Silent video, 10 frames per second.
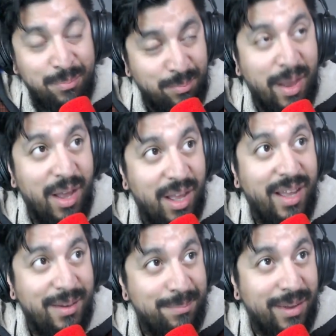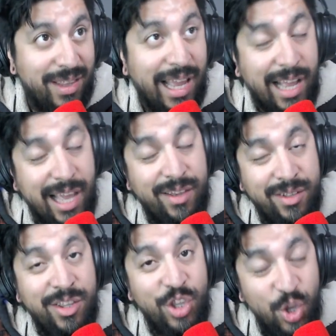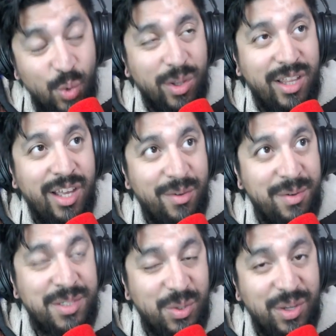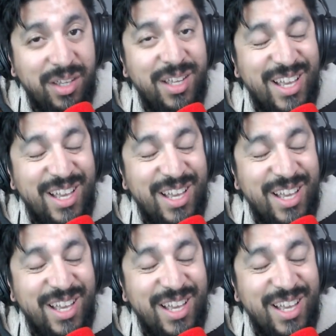But that guy knew what the hell he was doing.